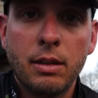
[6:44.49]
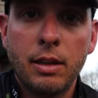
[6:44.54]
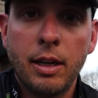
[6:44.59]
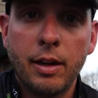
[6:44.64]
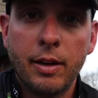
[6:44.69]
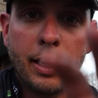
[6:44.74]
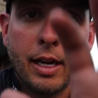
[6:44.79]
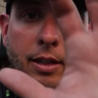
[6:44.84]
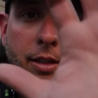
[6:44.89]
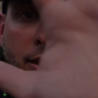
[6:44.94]

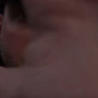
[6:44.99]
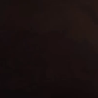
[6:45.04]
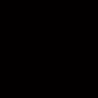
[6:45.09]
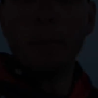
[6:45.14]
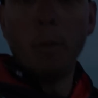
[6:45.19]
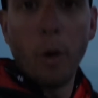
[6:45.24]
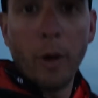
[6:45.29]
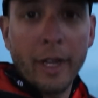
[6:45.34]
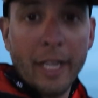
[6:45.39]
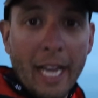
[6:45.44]
Later, guys.
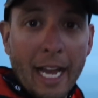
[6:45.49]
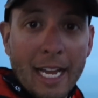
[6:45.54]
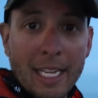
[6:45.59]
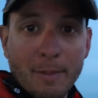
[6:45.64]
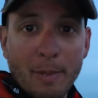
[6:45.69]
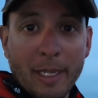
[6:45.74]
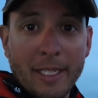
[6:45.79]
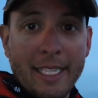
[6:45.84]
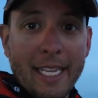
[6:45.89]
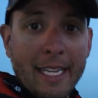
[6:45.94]
Morning, guys.
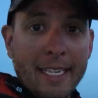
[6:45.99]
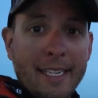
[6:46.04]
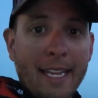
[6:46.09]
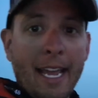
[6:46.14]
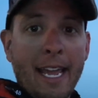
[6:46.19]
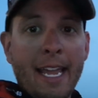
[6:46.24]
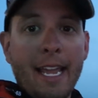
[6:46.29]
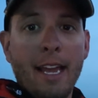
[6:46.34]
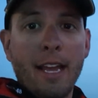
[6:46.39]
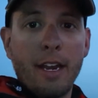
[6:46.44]
About to get
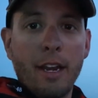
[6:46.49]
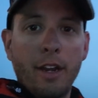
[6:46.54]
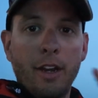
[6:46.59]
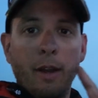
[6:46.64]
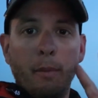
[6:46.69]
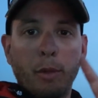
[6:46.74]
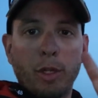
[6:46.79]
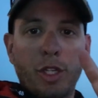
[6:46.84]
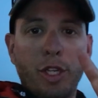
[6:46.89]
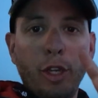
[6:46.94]
day
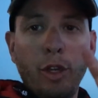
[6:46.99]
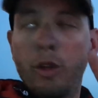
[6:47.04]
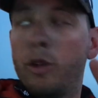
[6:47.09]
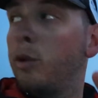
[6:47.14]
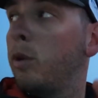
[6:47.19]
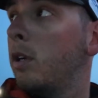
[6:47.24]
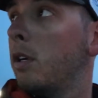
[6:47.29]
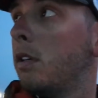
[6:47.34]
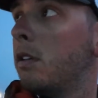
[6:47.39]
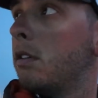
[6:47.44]
number
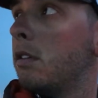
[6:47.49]
two